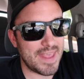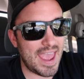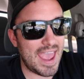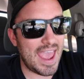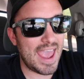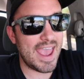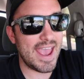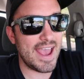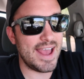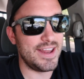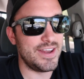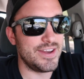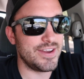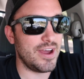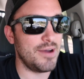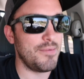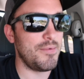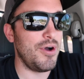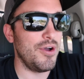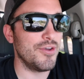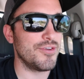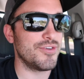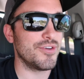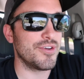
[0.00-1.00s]
and
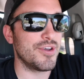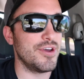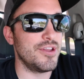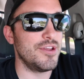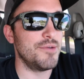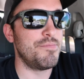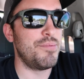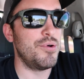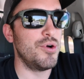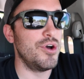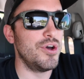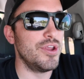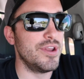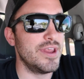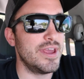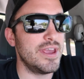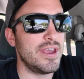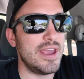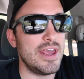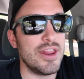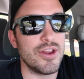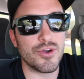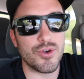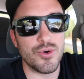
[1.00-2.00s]
I'm also gonna put
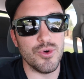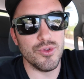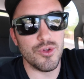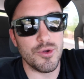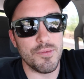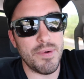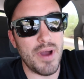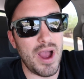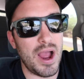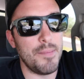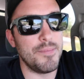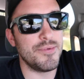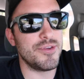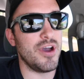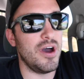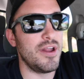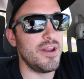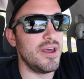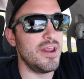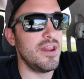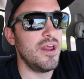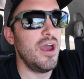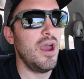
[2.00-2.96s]
intercooler pipes on it.